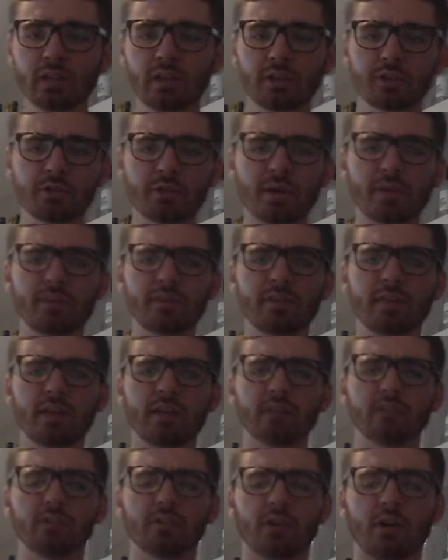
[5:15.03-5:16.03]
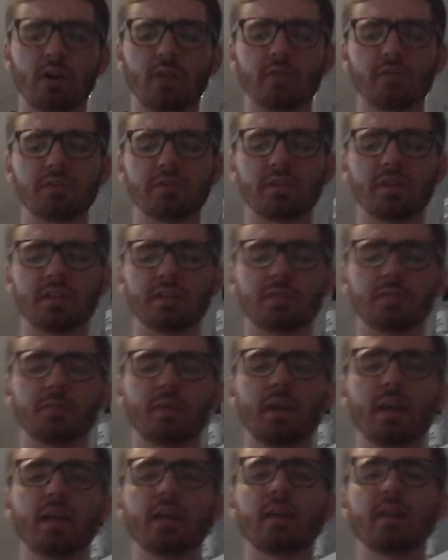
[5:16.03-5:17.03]
So after that little conversation,
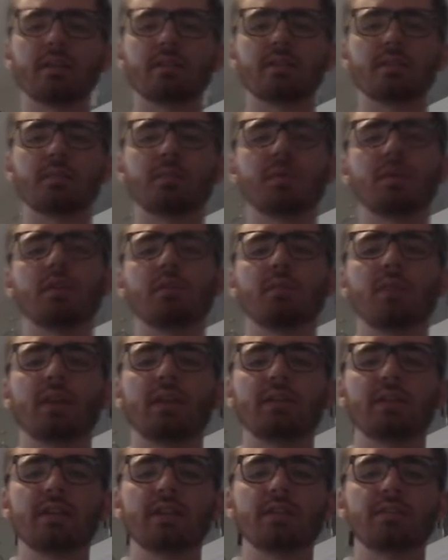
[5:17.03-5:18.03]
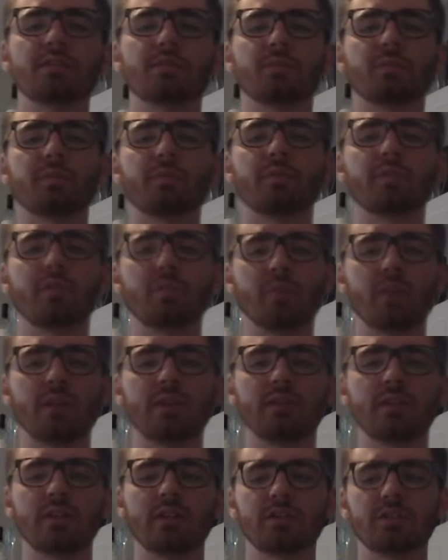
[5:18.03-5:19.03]
we headed into the meditation room for the
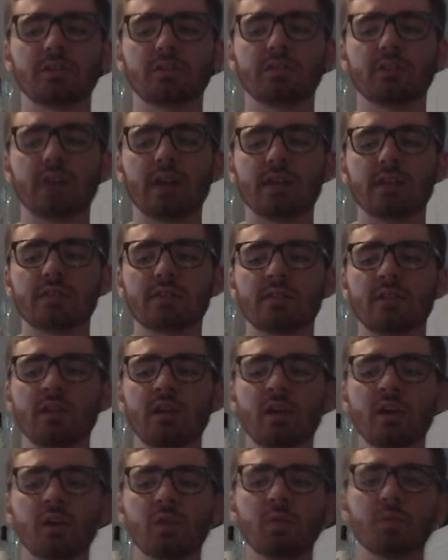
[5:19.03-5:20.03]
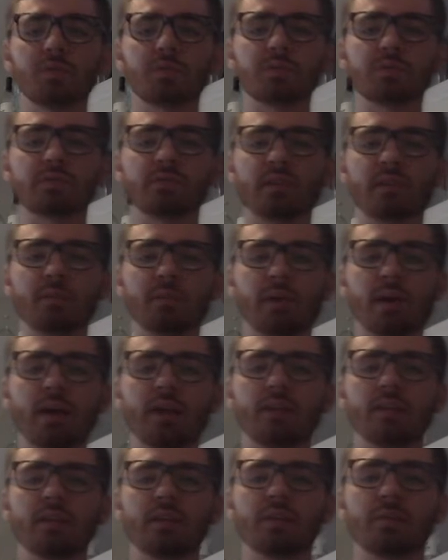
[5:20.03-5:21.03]
meditation class, which was led
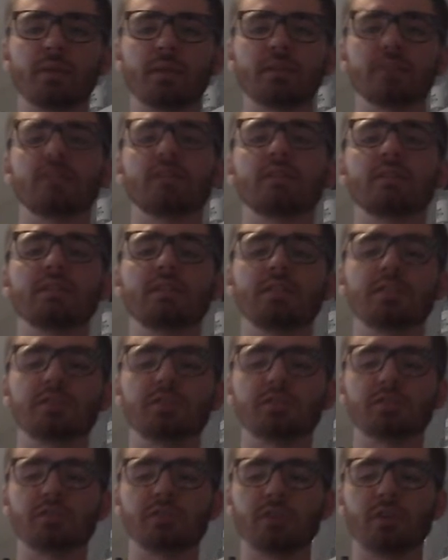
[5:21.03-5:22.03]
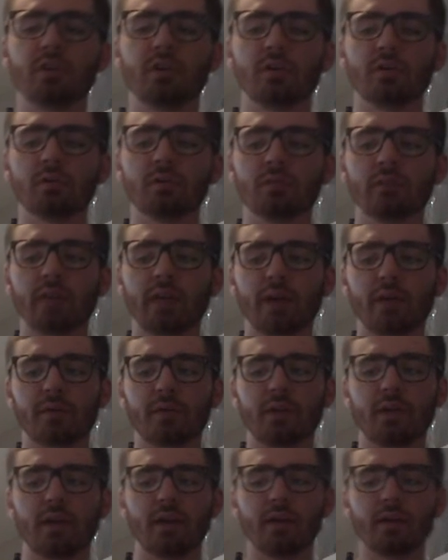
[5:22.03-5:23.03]
by the resident teacher Joe
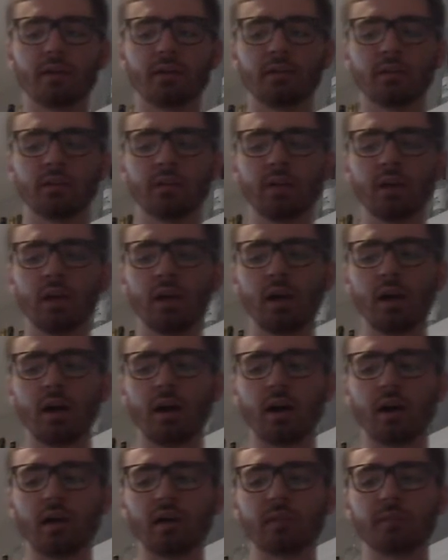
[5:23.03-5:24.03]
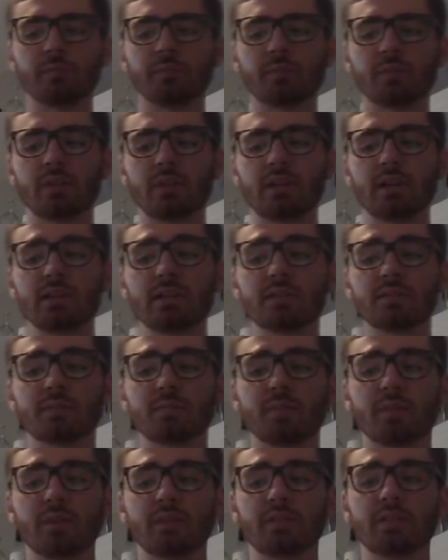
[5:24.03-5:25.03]
Galvier. He's
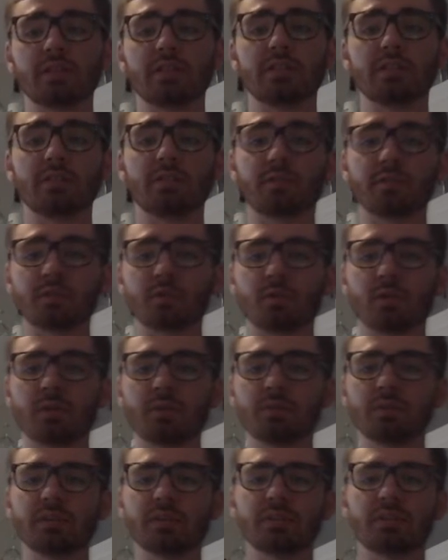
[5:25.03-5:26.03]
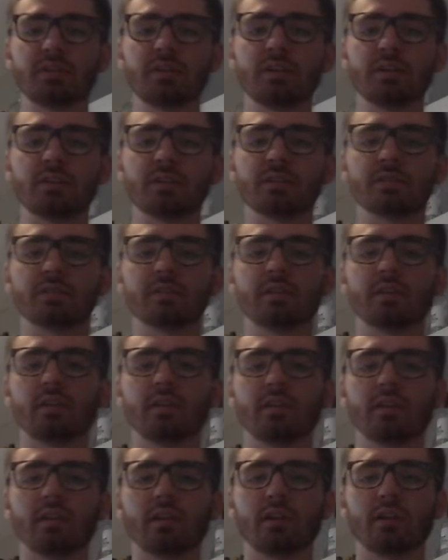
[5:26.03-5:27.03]
been teaching for 20 plus years
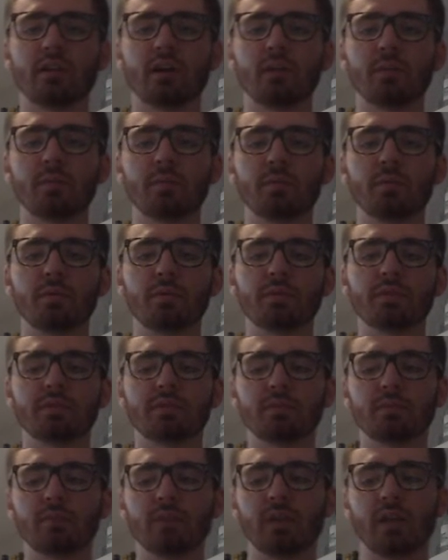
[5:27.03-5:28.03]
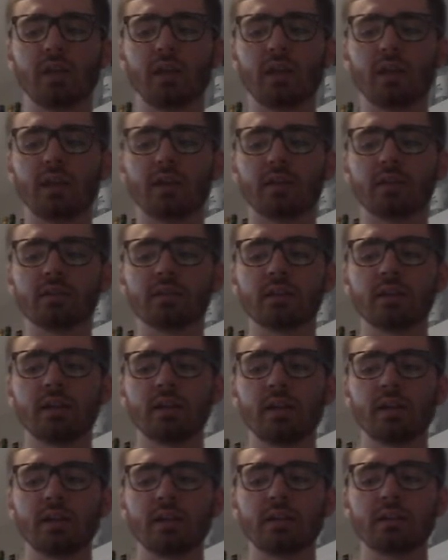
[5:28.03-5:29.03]
in the Kadamp Buddhism, and
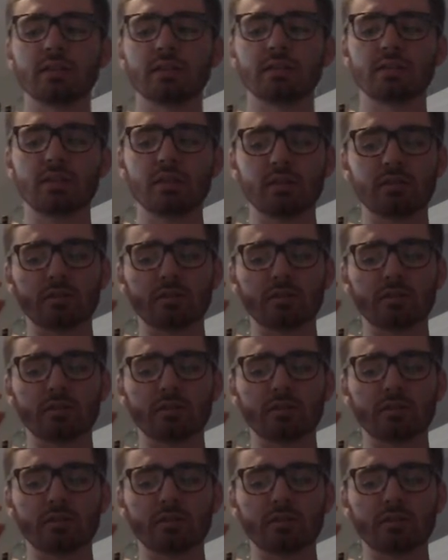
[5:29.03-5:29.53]
he's